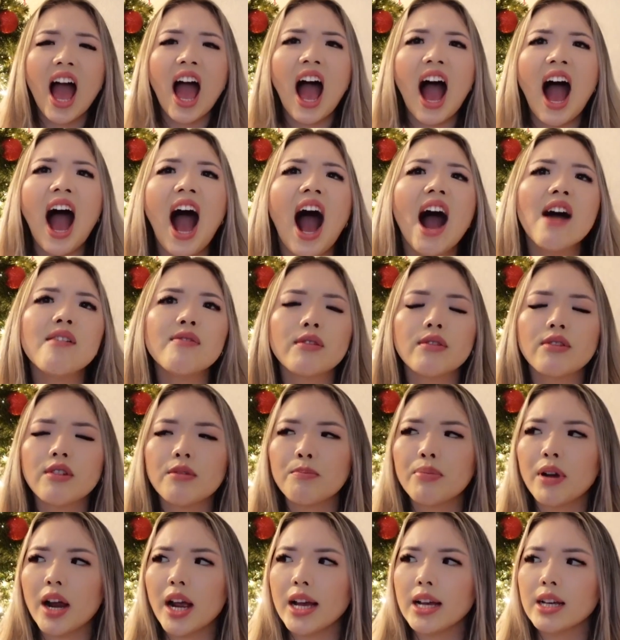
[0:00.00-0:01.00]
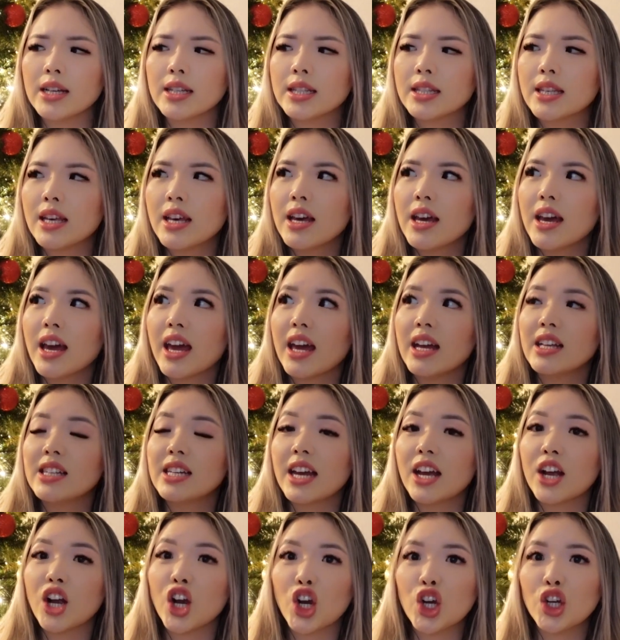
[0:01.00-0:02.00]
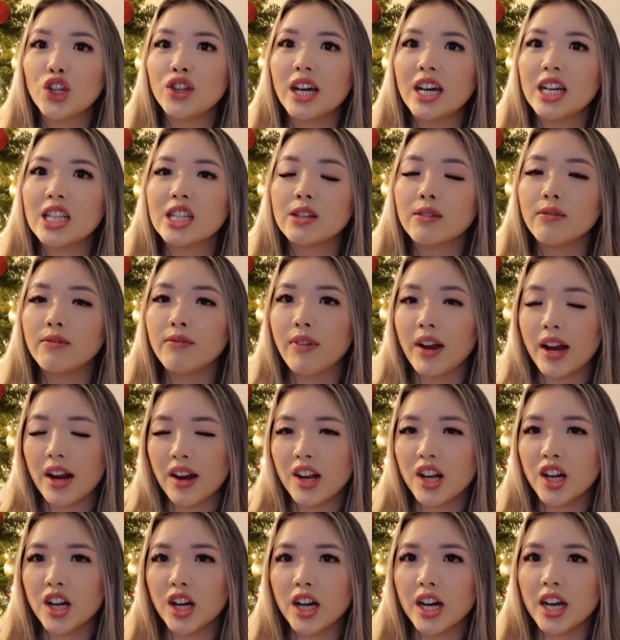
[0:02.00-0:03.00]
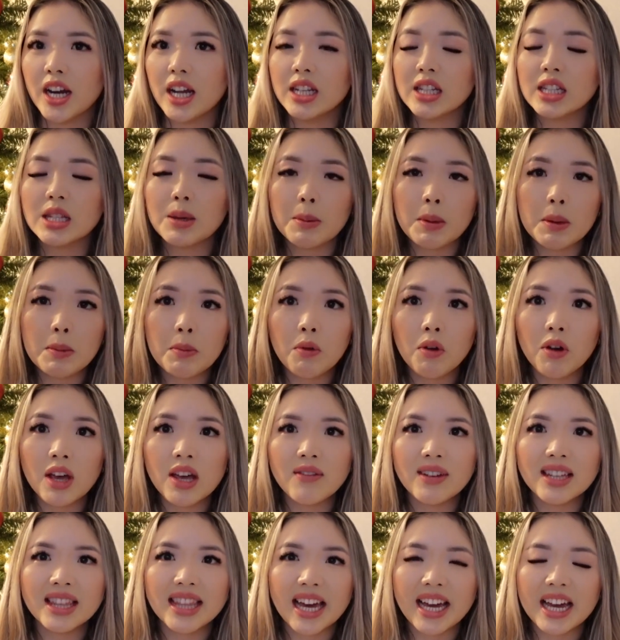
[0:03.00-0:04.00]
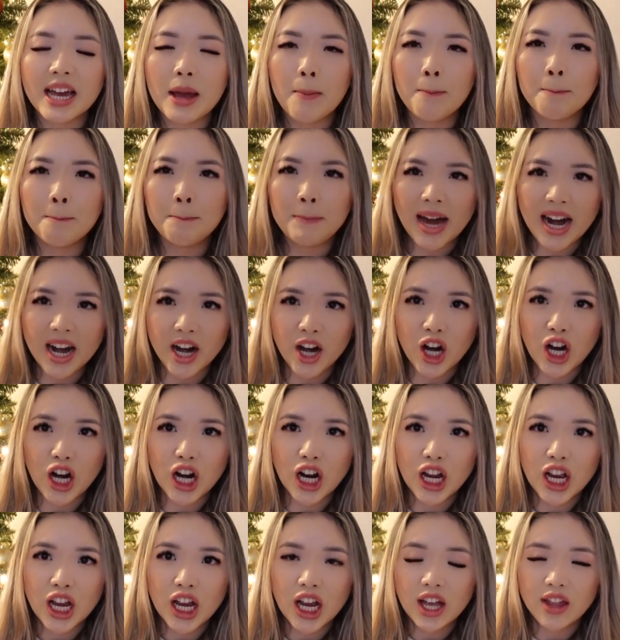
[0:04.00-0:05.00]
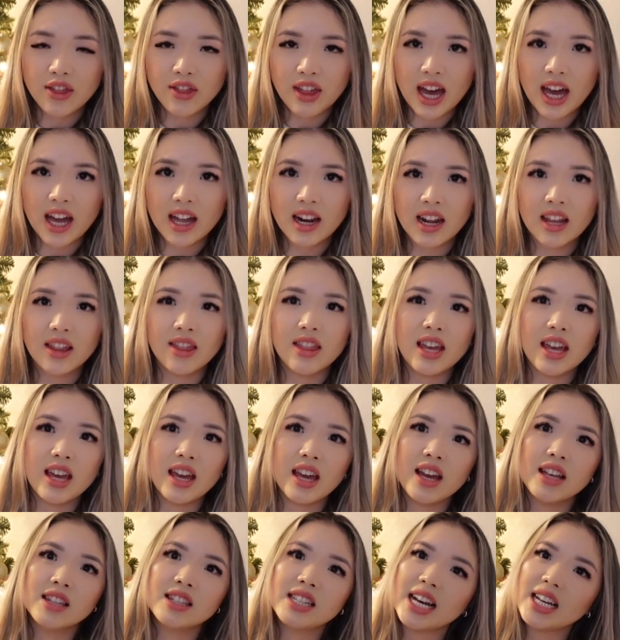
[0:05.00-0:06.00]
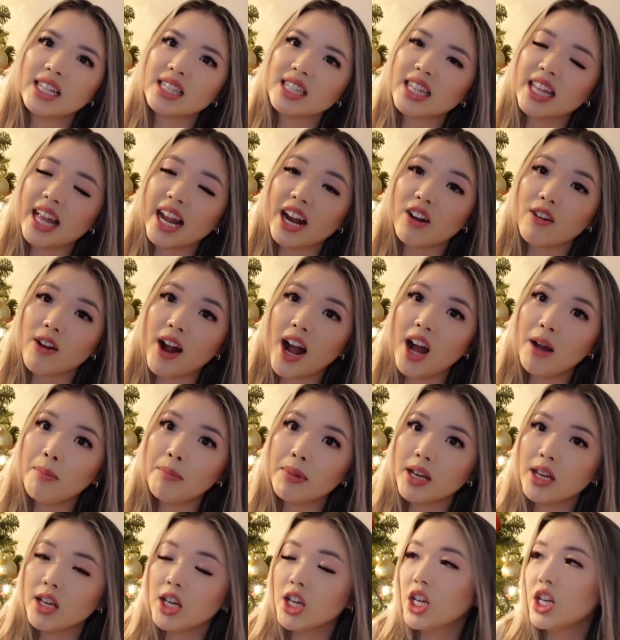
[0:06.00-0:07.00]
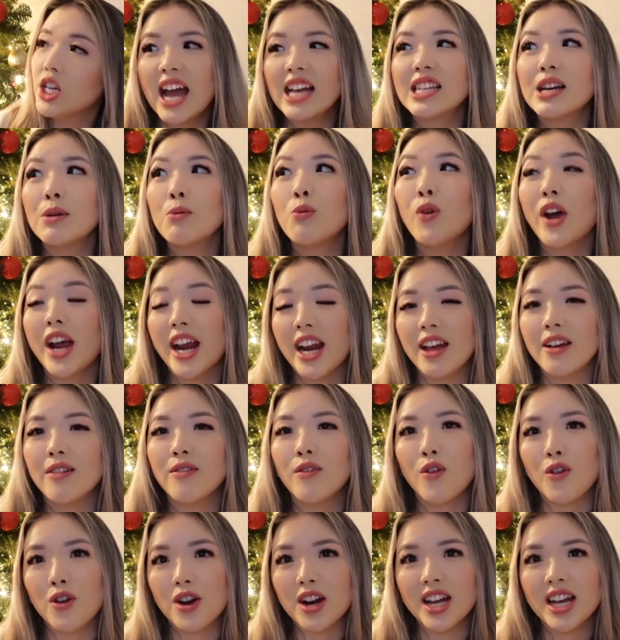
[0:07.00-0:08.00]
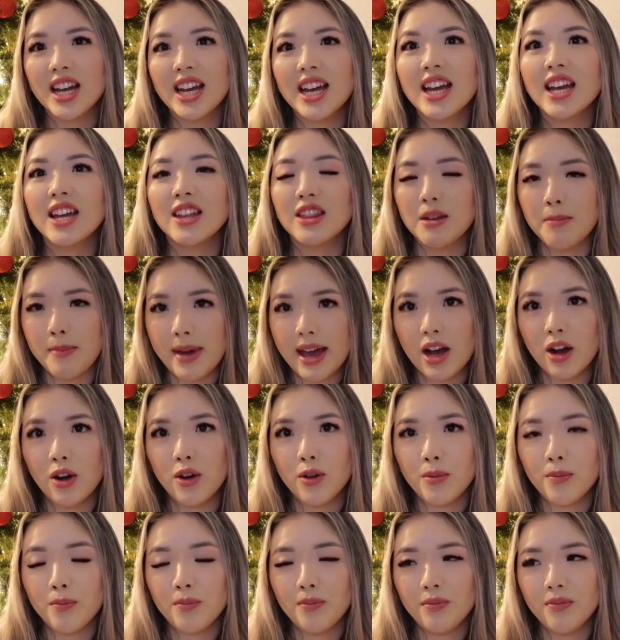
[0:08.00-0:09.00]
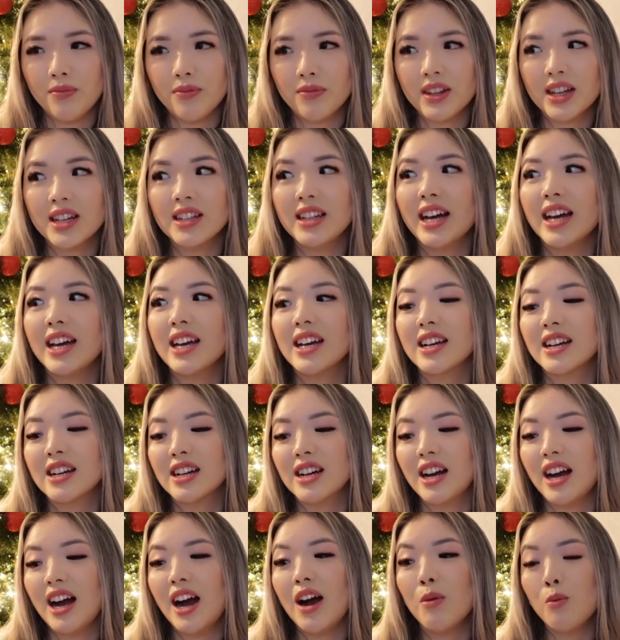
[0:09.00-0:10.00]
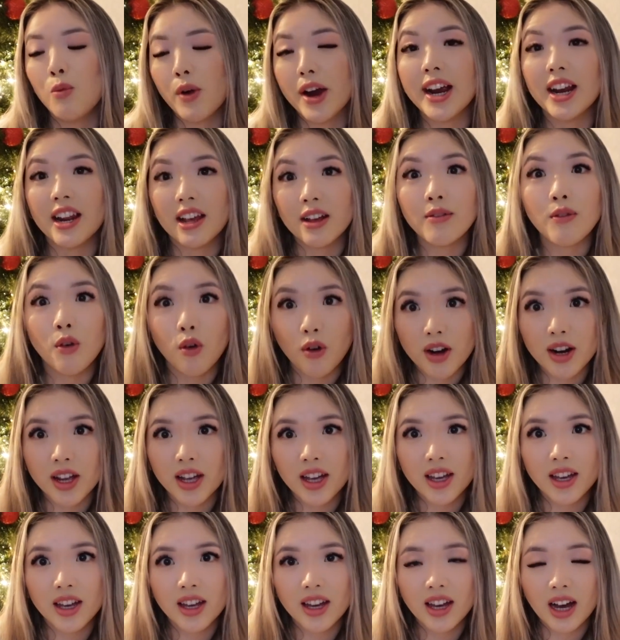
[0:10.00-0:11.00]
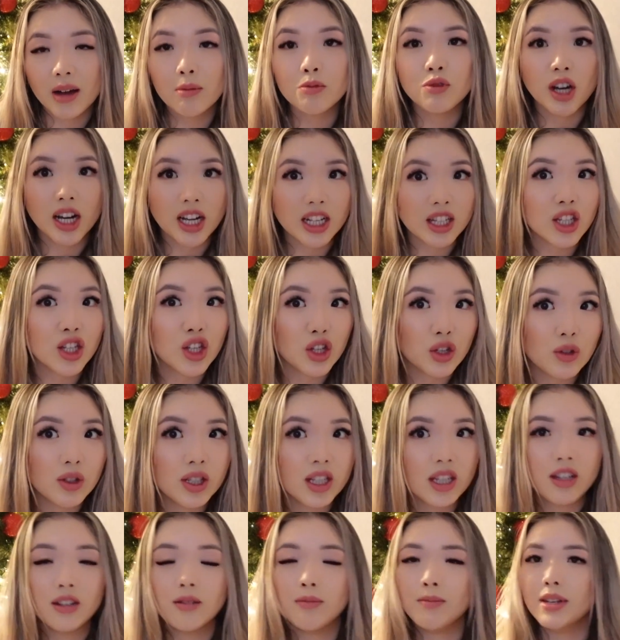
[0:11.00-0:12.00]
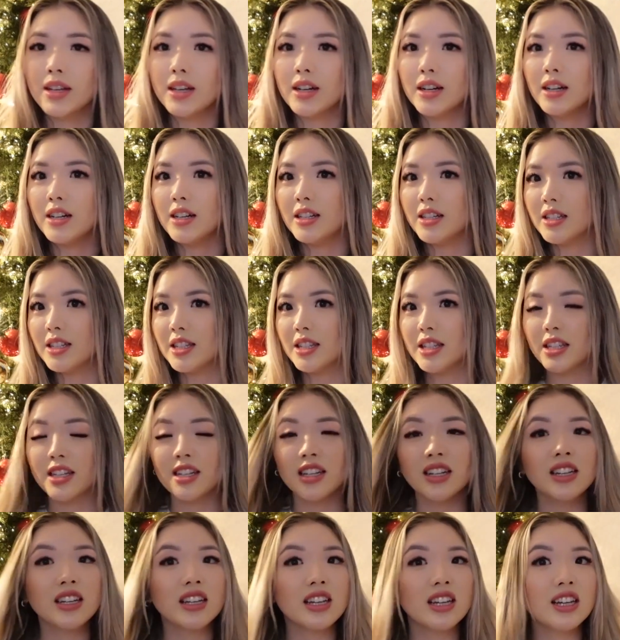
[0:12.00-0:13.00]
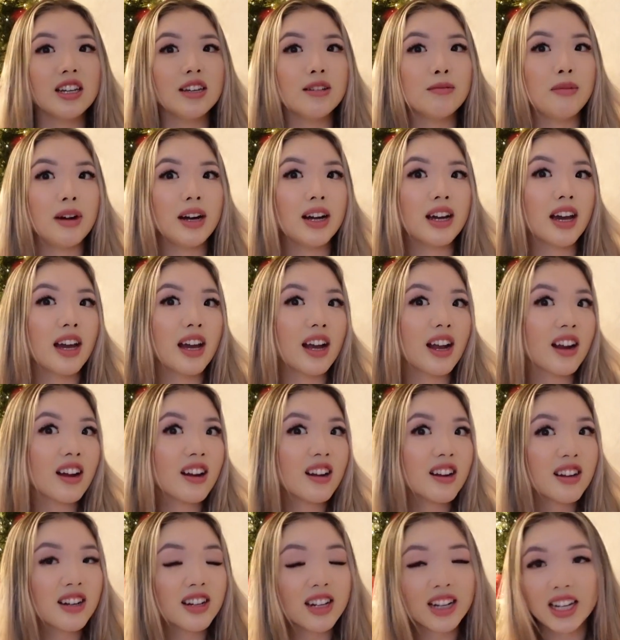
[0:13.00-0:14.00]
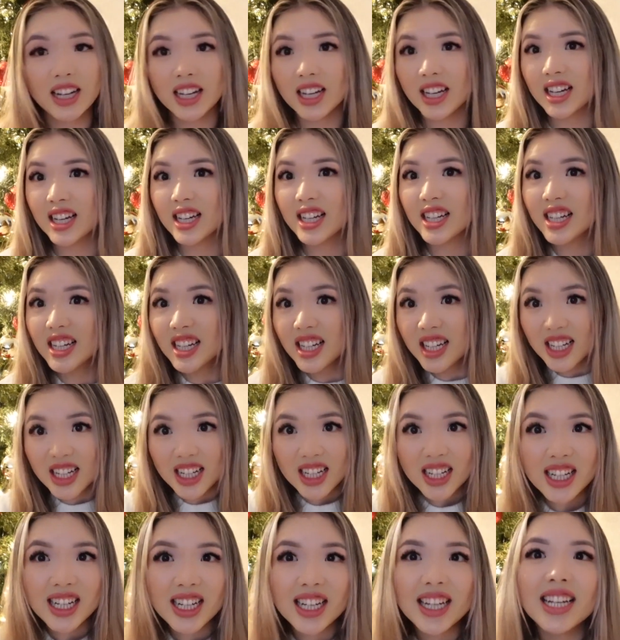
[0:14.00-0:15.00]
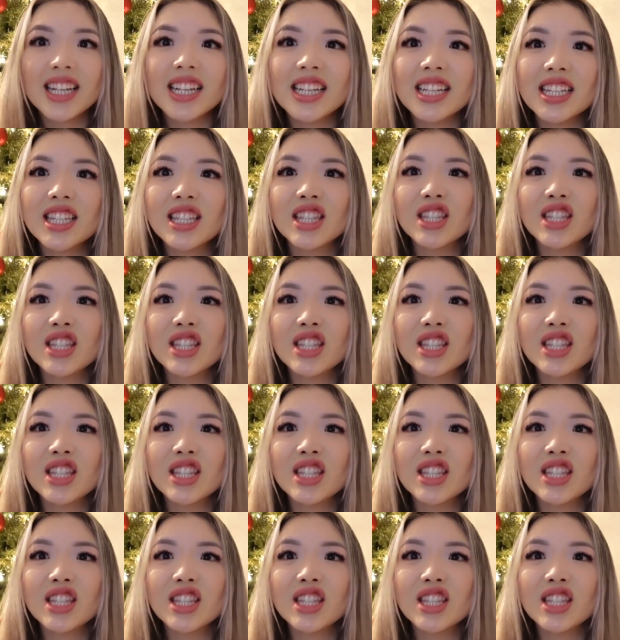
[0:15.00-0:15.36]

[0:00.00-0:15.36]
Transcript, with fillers: half of the price. And I heard that it's very good, and some people even like it better than the Dyson Airwrap, and I'm waiting for it in the mail. Like, I'm waiting for it. I'm trying to use it because my hair is